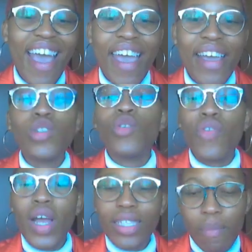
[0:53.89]
and you
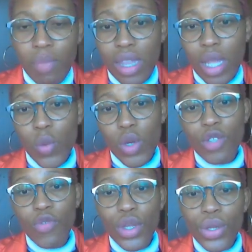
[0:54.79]
find something that
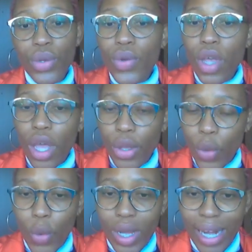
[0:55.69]
works for you in
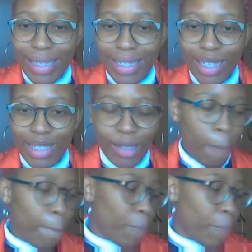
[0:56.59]
your organization.